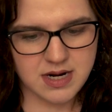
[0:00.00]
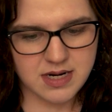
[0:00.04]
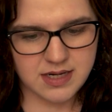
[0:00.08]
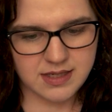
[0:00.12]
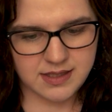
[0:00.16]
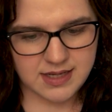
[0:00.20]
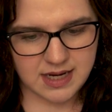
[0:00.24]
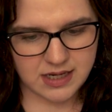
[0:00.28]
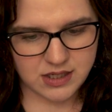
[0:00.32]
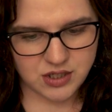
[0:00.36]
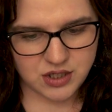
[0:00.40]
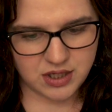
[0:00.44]

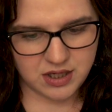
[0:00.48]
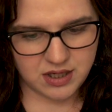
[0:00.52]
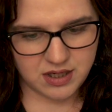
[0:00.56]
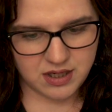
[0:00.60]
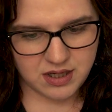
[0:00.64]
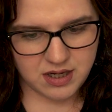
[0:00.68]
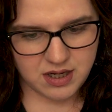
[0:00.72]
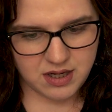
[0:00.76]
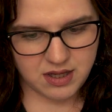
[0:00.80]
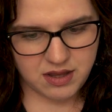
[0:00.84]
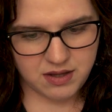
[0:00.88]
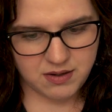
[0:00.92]

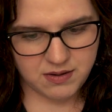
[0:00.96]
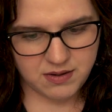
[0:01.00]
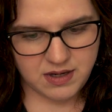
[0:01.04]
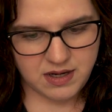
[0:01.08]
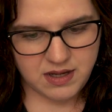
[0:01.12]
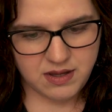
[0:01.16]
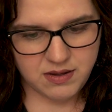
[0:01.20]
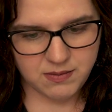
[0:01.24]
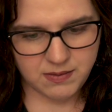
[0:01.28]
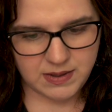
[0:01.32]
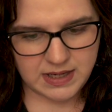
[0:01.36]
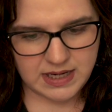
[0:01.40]
section
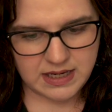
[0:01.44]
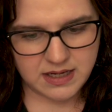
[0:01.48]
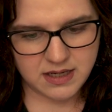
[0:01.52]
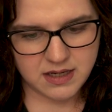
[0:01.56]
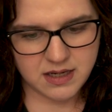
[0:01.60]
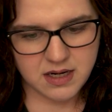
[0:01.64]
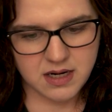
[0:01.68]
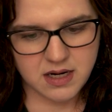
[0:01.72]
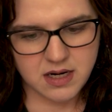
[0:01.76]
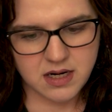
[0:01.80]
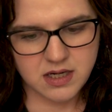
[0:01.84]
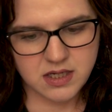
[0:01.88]

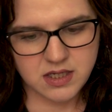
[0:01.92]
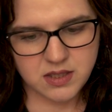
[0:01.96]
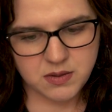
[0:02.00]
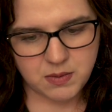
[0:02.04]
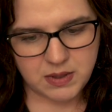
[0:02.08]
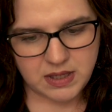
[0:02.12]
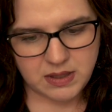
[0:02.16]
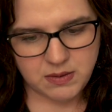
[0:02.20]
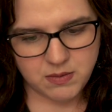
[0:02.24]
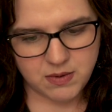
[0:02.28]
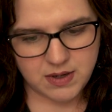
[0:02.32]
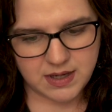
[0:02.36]

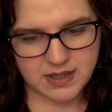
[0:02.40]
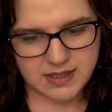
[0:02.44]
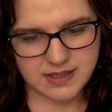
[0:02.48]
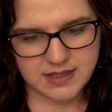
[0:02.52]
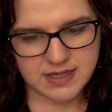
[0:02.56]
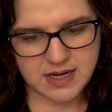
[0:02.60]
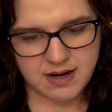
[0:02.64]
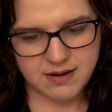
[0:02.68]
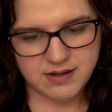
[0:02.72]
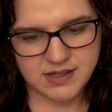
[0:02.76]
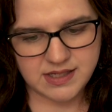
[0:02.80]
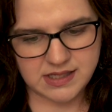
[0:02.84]

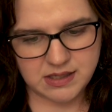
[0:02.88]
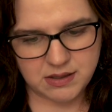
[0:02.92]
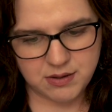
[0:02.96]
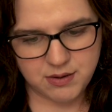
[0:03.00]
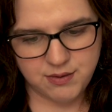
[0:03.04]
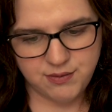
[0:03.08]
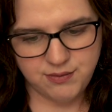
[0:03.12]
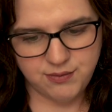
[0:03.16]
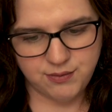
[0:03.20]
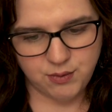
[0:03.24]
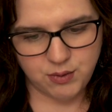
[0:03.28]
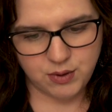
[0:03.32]

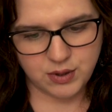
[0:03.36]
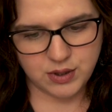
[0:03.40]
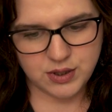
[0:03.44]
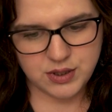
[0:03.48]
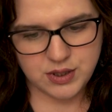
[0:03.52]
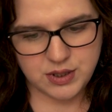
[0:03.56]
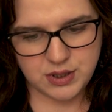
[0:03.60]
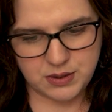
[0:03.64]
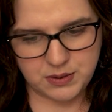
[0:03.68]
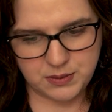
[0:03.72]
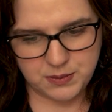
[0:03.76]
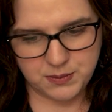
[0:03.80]

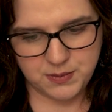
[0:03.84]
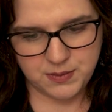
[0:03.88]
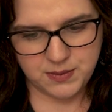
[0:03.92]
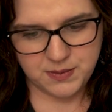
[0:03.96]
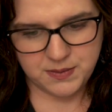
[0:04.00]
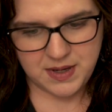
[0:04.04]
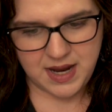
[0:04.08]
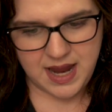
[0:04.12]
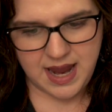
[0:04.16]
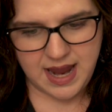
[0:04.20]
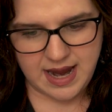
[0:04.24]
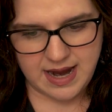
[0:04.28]

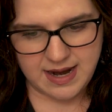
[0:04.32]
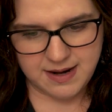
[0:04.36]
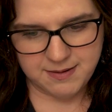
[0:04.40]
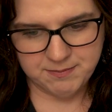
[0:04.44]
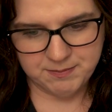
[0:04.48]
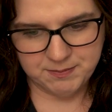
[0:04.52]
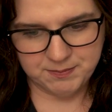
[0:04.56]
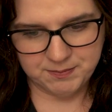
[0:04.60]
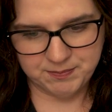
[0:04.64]
3321.042A,